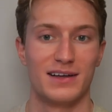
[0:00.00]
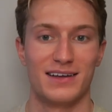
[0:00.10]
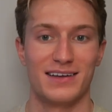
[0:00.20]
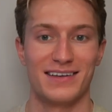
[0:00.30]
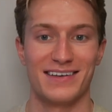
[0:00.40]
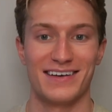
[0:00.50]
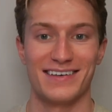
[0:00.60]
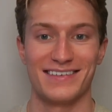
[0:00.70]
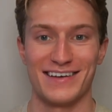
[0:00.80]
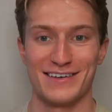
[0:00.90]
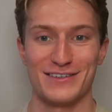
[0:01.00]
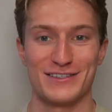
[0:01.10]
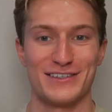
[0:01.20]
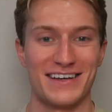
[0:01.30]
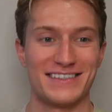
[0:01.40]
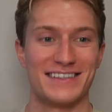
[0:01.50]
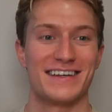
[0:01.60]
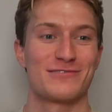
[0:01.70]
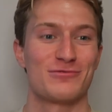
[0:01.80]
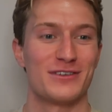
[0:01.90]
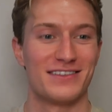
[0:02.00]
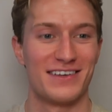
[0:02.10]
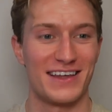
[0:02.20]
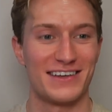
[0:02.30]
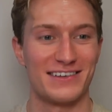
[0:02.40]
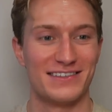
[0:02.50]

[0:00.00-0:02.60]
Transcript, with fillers: and uh, yeah I'll see you guys in the next one thank you